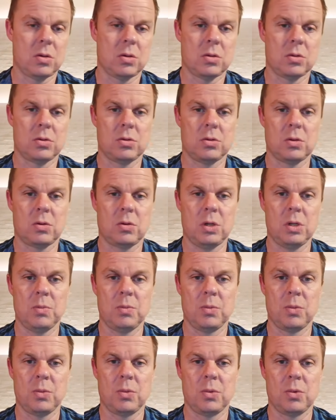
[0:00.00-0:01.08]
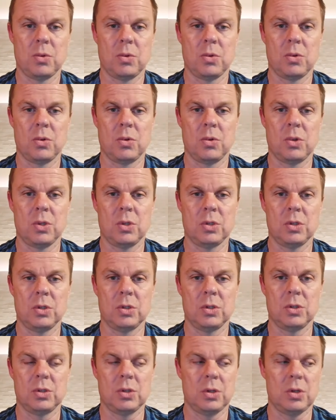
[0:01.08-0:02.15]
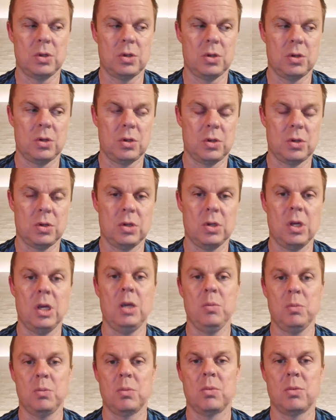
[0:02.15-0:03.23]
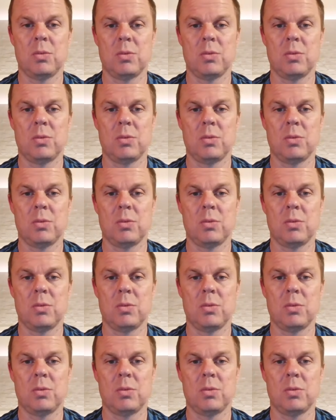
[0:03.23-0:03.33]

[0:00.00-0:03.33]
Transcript: Sorry, this is the name.